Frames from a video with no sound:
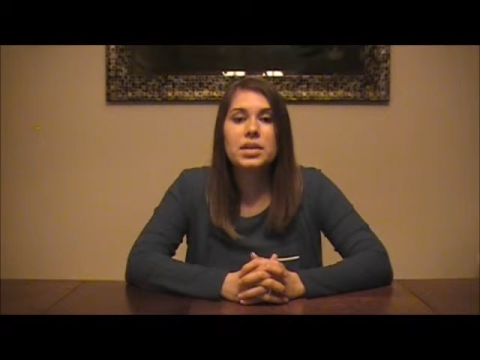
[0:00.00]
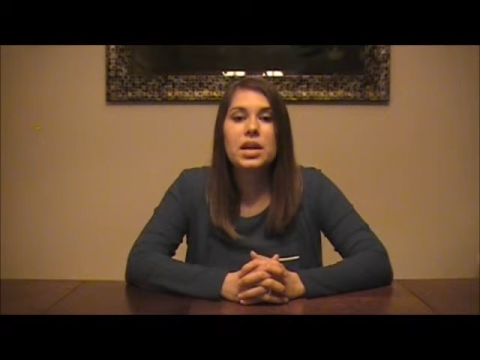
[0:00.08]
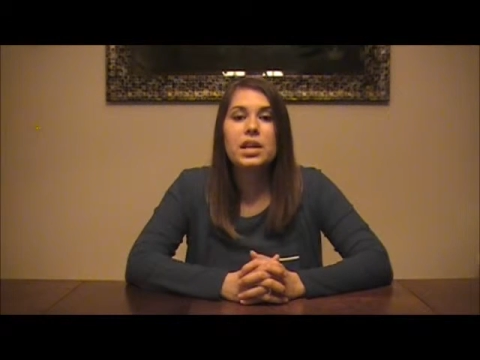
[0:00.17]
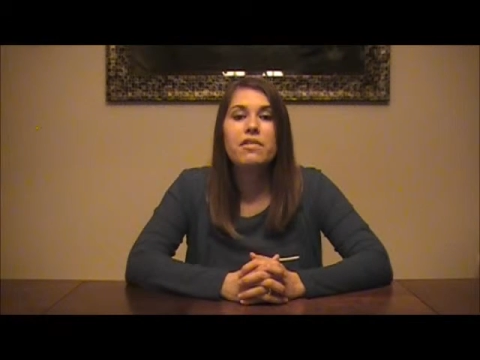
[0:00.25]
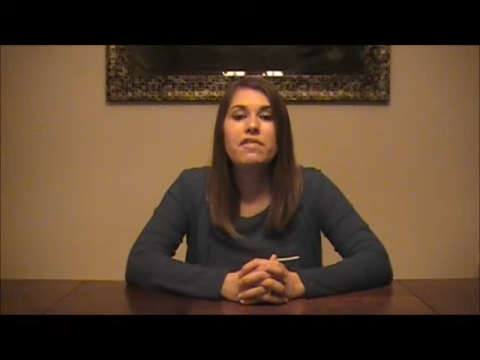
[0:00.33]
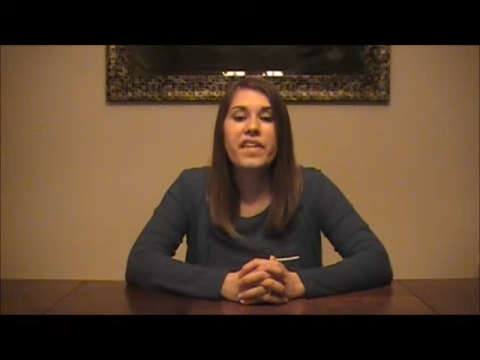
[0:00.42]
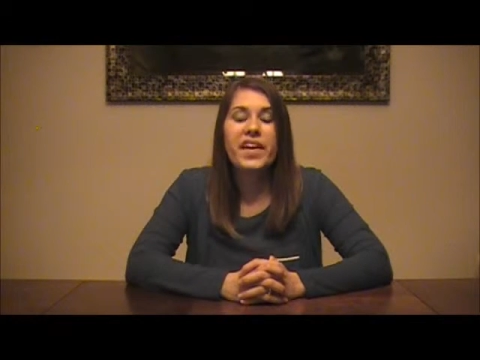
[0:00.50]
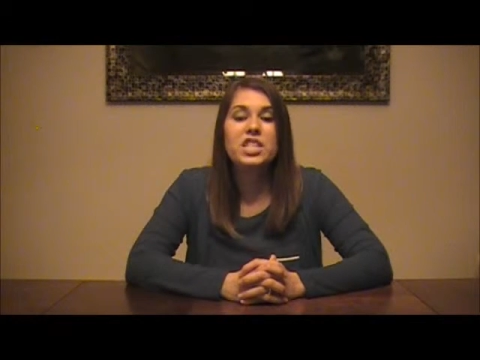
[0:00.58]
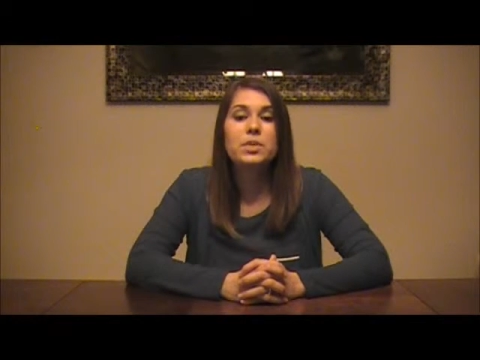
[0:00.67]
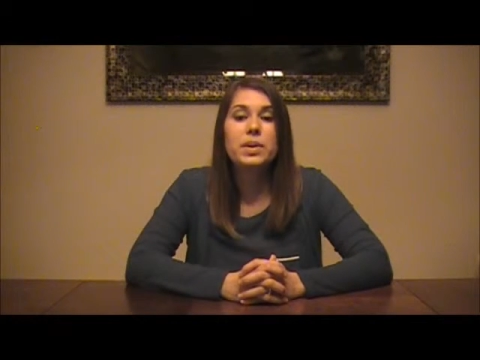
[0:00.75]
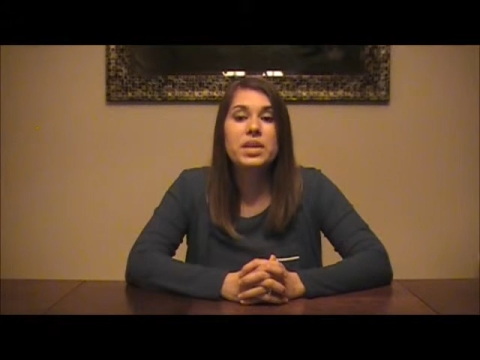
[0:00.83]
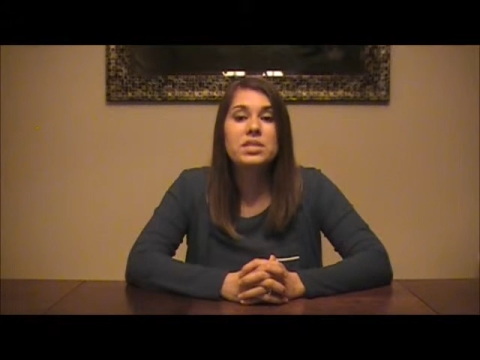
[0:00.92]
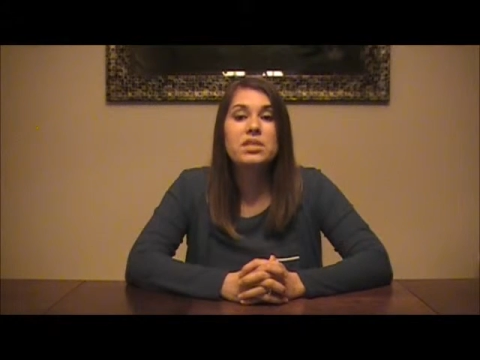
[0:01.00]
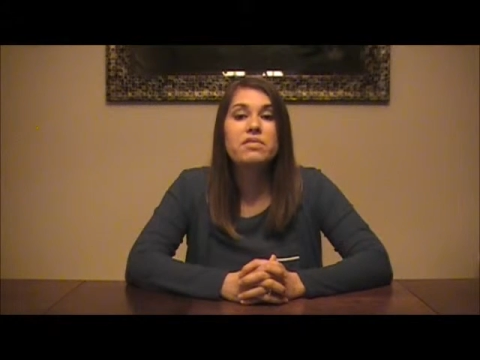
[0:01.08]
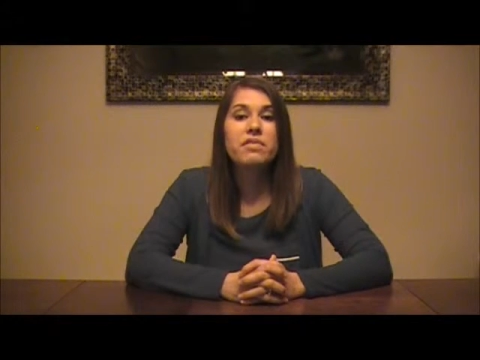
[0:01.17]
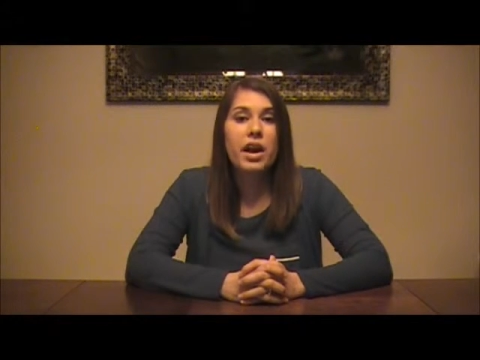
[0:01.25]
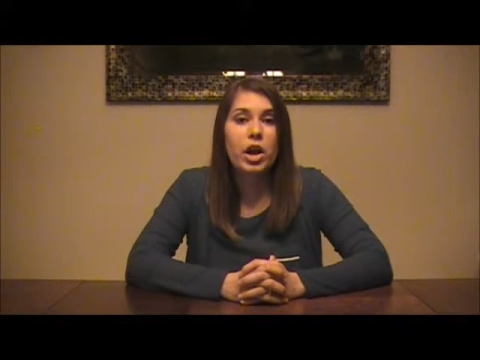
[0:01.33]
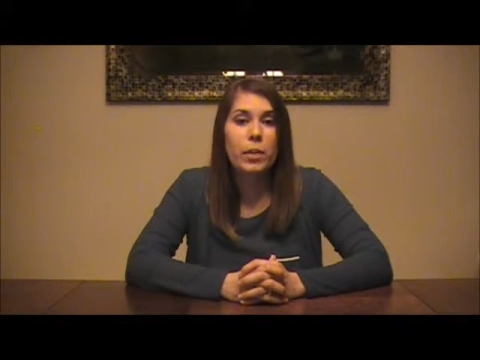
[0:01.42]
in a fast-paced
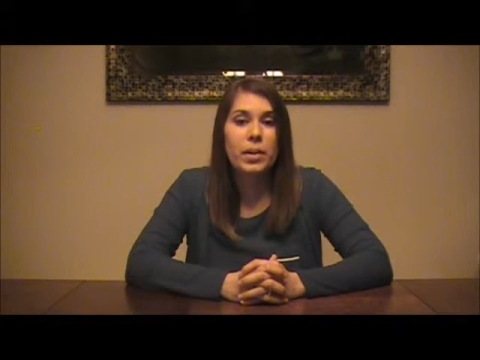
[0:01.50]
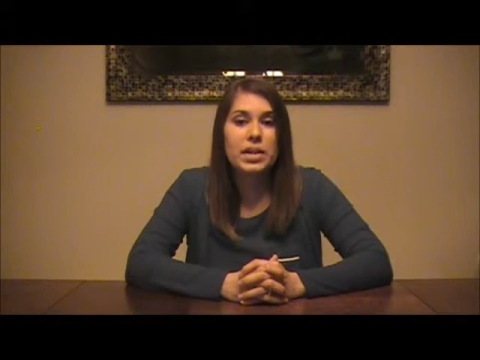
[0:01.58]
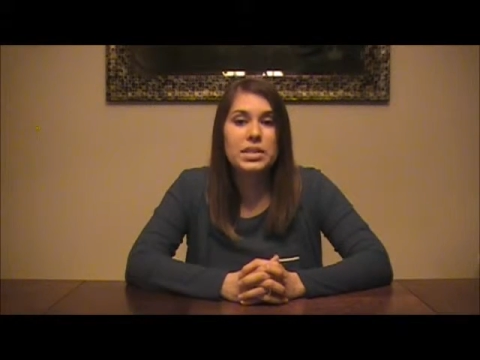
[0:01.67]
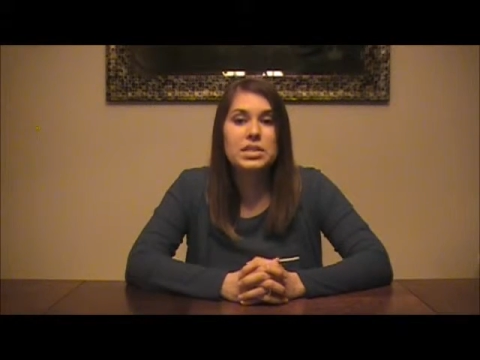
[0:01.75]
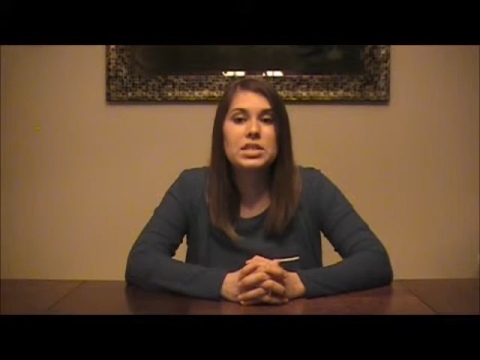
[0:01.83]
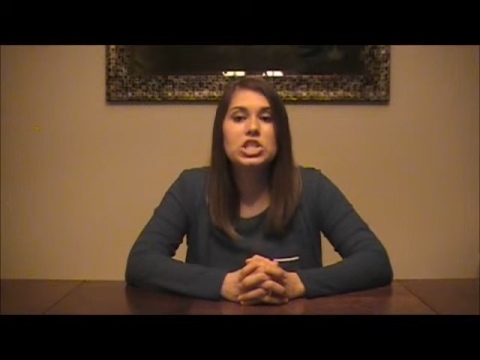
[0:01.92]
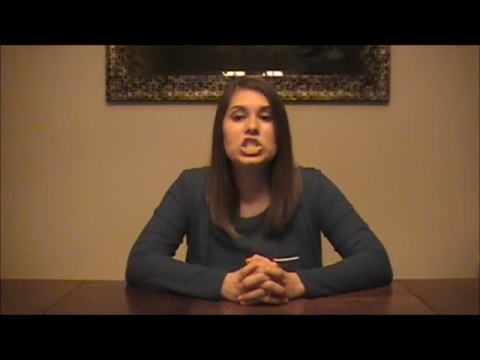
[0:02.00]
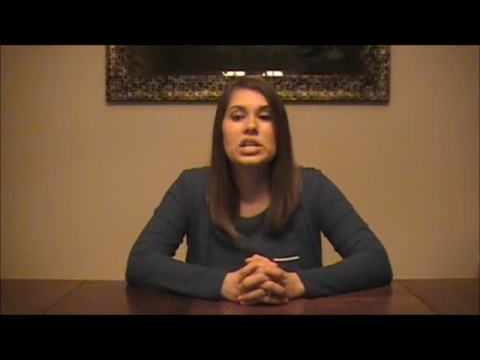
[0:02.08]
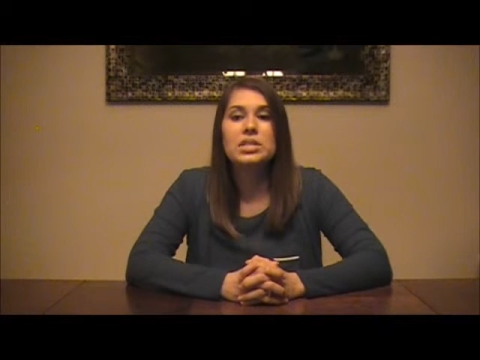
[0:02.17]
environment such as